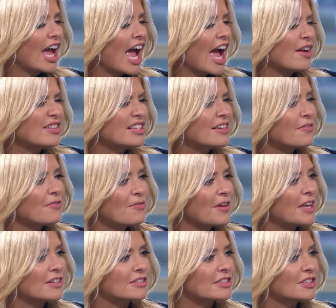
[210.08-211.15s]
How does it
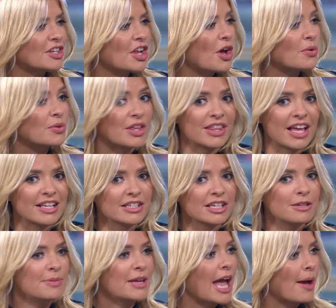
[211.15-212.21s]
feel to know that that's
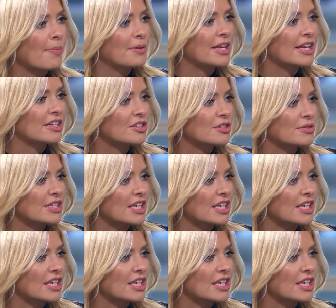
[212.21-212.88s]
going to be happening as you